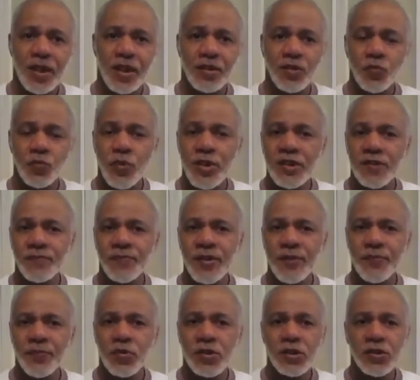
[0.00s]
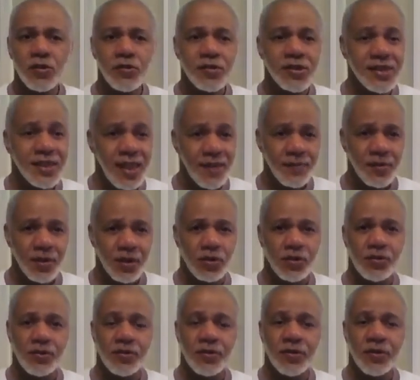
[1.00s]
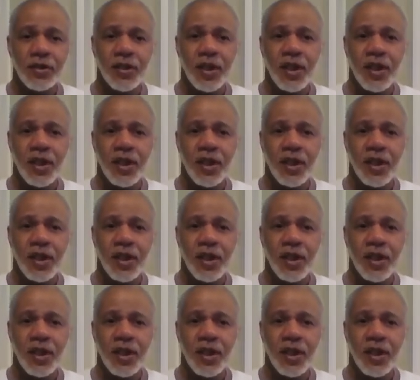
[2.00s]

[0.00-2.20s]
And the reason people are so skeptical